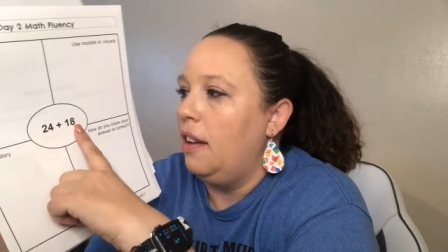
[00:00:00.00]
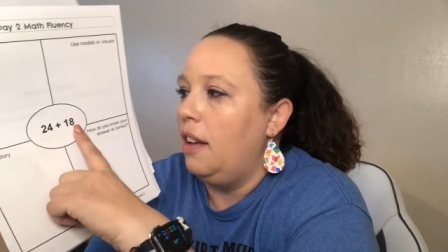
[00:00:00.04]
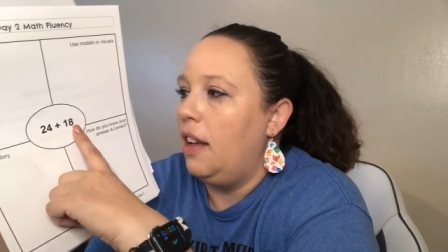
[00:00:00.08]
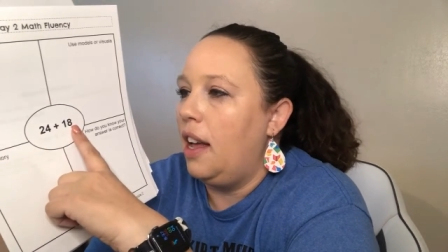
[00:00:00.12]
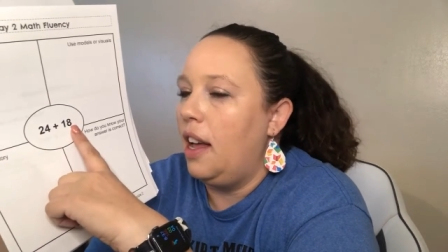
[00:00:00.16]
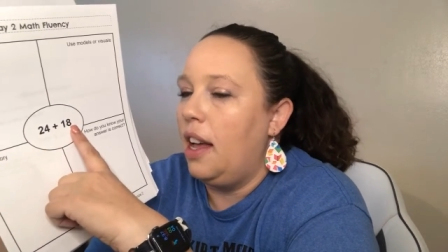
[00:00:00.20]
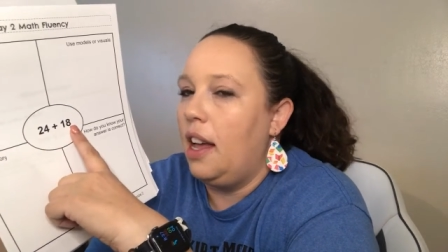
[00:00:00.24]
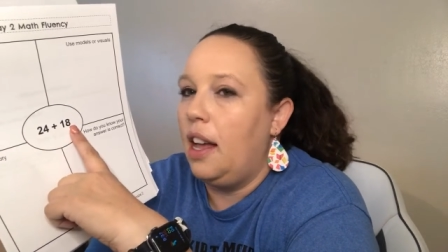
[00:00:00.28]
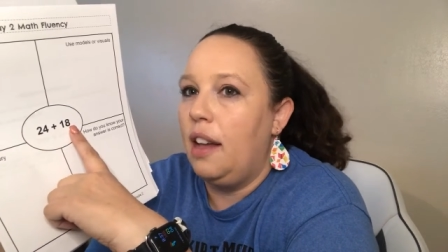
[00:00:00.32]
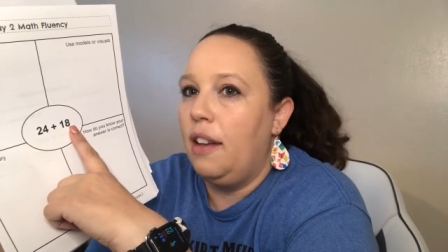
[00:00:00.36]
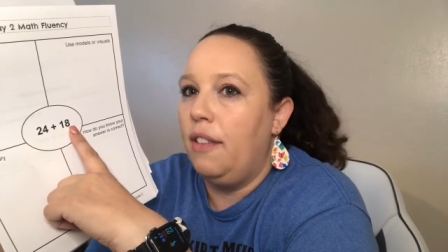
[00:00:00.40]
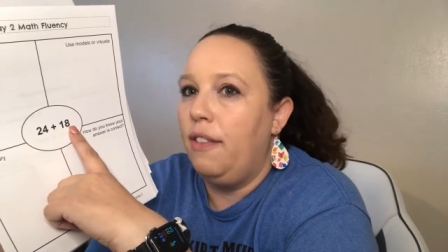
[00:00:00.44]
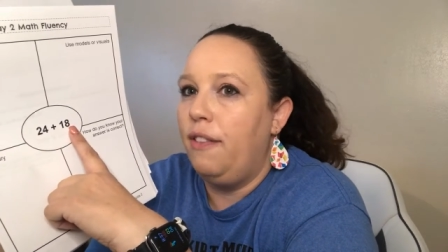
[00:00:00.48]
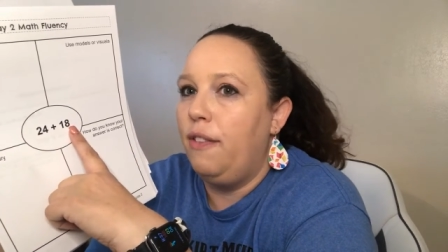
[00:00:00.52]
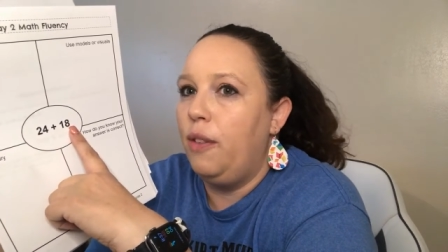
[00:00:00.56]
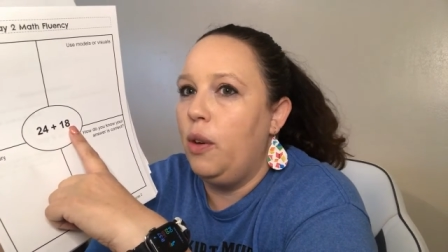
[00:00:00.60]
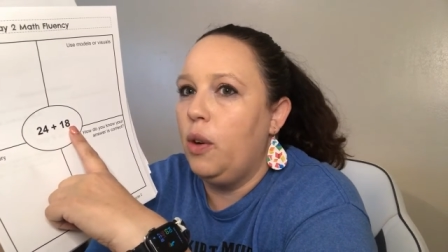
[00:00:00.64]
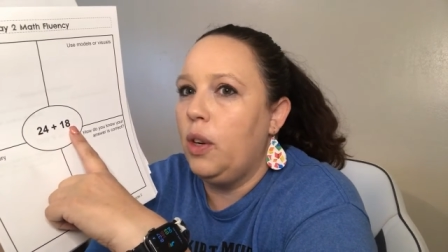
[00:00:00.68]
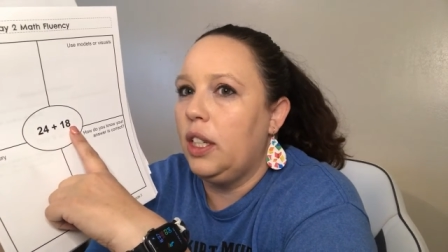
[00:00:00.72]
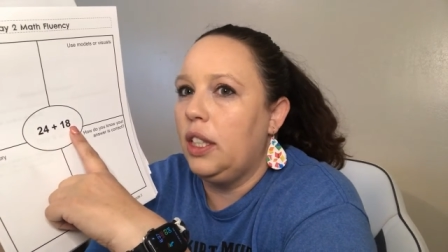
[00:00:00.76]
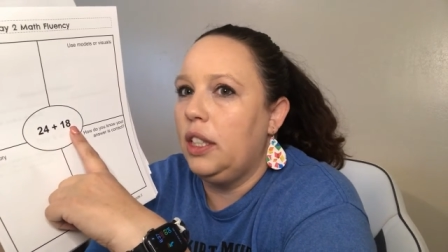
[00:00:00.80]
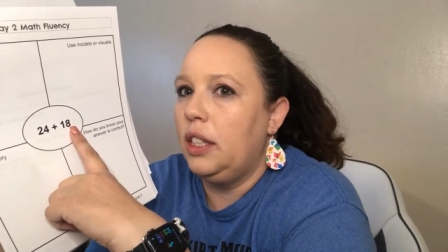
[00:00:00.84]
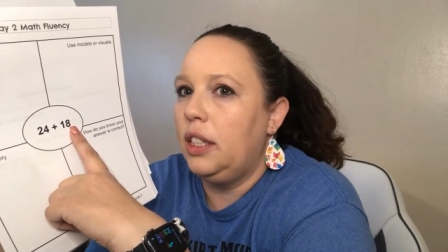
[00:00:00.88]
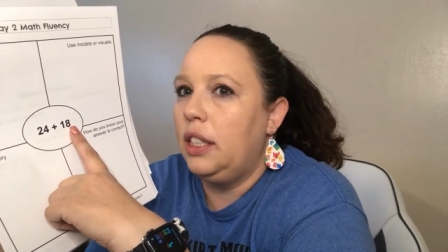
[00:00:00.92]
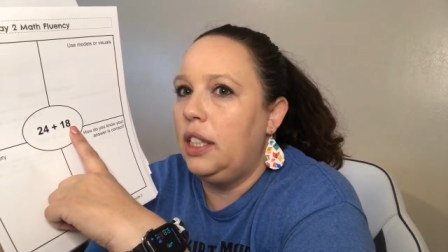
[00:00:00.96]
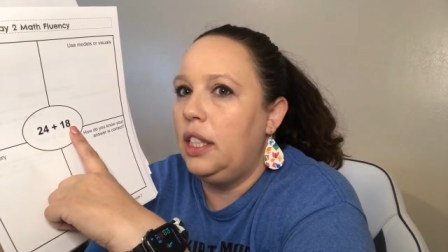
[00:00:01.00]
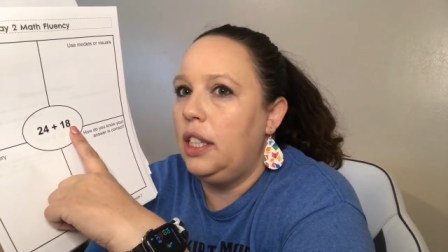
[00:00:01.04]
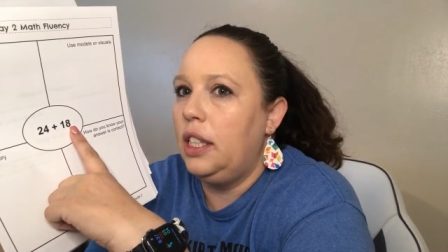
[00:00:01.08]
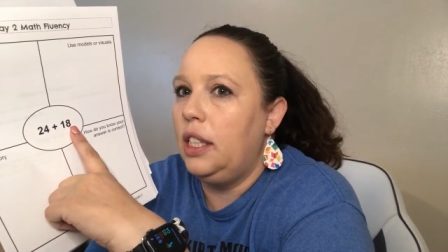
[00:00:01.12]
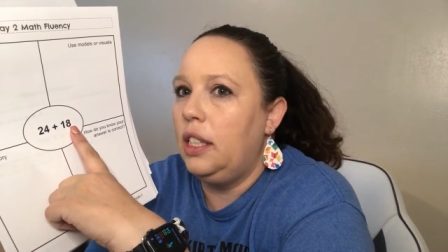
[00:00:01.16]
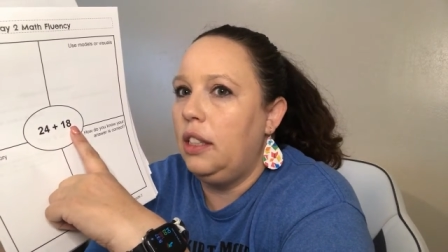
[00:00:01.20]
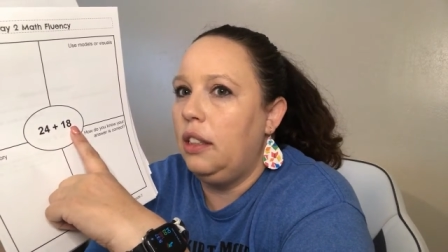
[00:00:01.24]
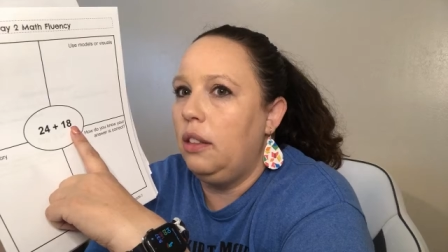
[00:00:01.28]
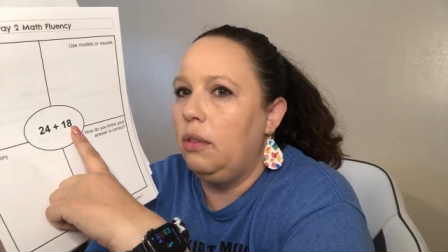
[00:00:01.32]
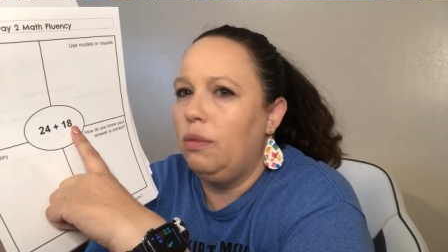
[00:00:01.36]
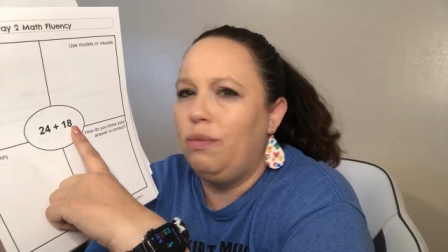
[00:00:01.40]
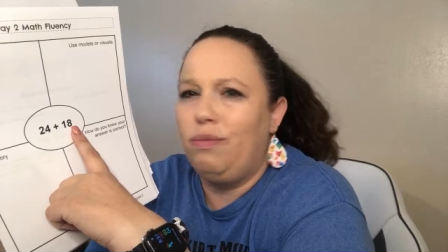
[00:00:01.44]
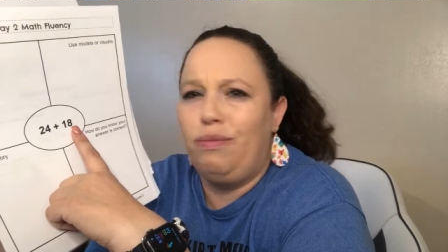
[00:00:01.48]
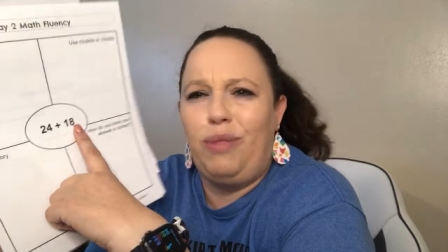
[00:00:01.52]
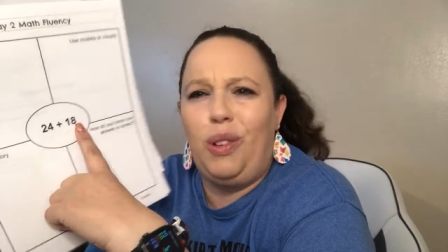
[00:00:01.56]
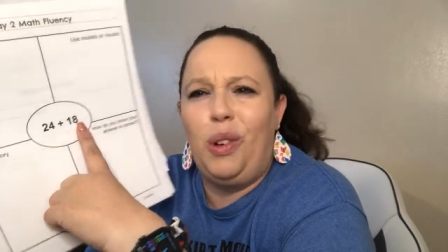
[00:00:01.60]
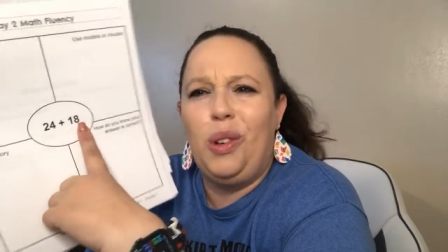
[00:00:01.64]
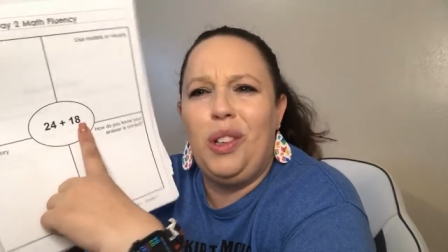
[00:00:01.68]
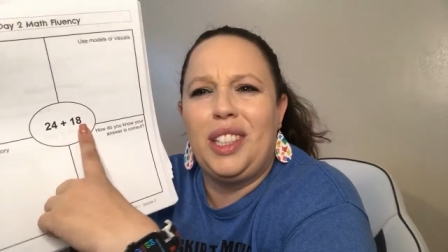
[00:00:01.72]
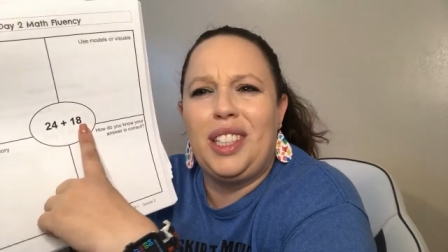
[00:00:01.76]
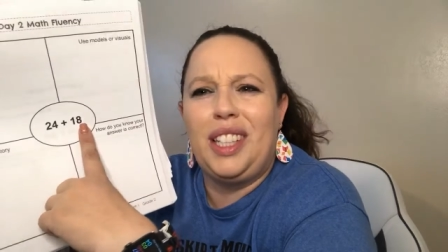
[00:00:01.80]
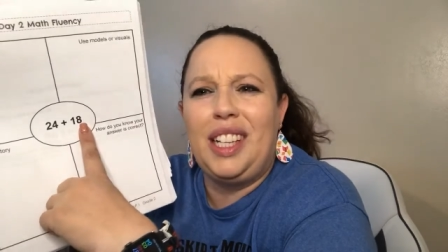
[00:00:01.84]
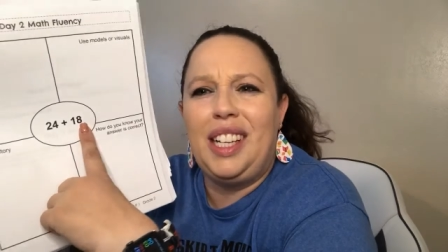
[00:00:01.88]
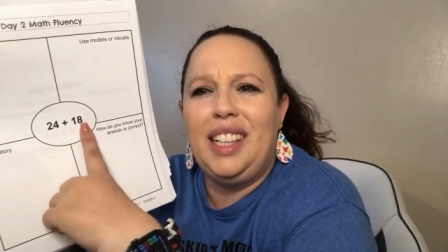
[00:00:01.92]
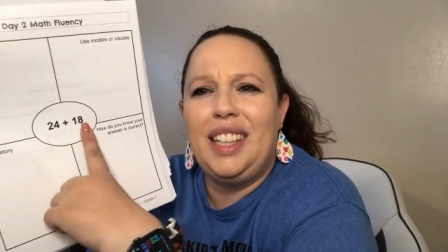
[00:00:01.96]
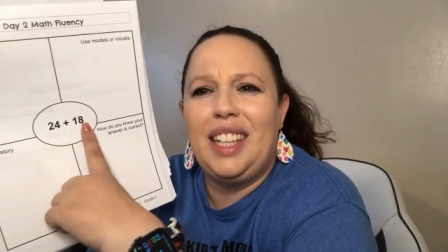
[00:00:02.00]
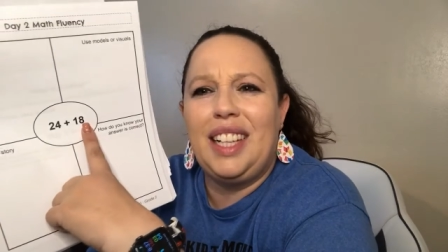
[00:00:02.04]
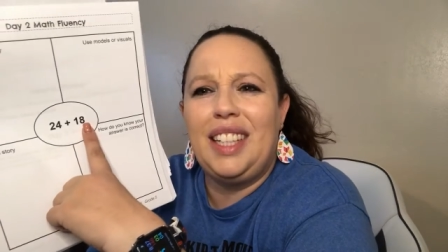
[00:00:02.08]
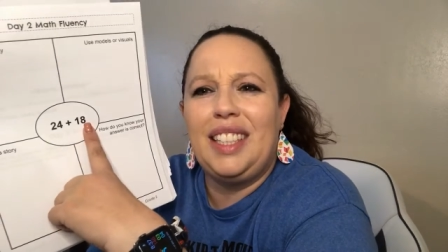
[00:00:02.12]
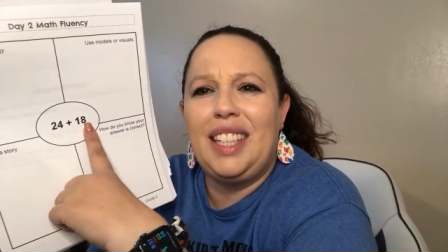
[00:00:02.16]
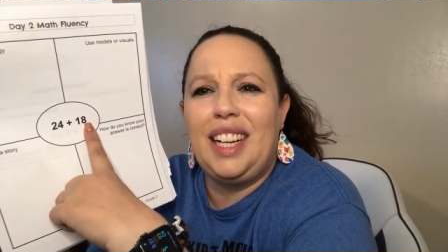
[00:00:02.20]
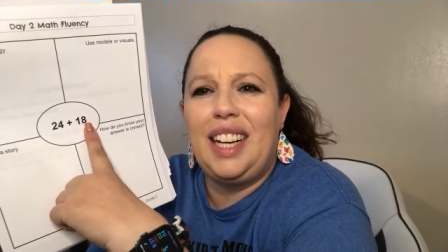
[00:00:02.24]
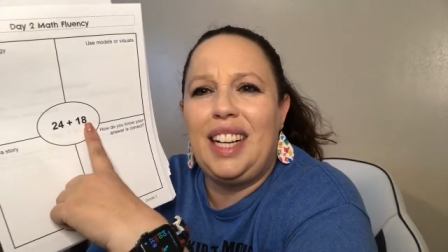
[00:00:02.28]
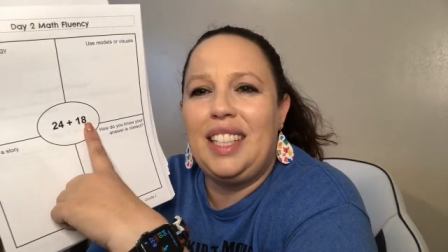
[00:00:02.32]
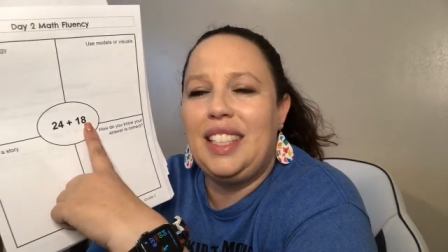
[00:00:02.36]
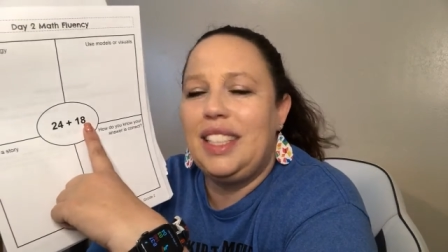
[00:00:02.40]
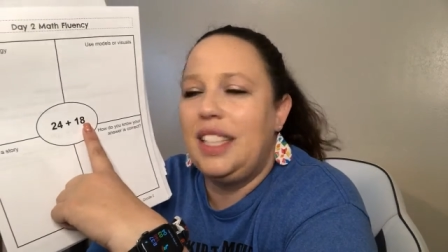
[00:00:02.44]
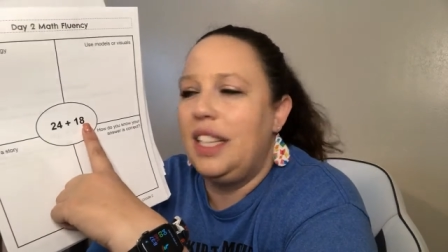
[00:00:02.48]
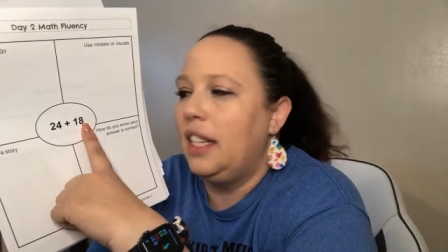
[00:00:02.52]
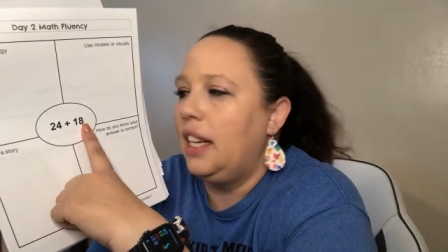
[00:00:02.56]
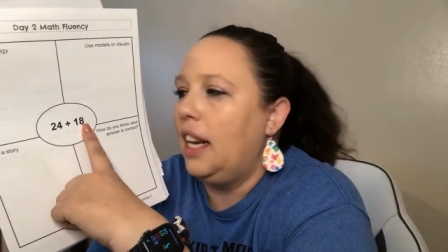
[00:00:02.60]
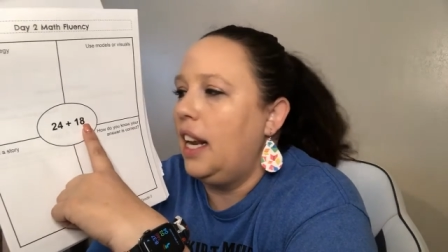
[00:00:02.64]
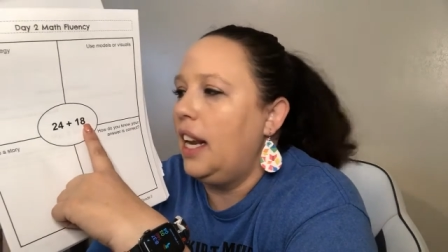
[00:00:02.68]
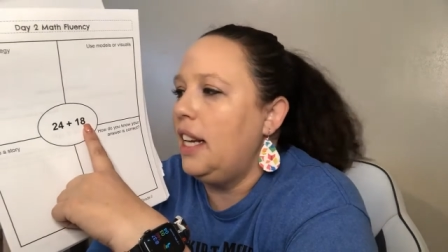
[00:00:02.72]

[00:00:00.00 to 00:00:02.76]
Uh, 14, 14, that's an 18.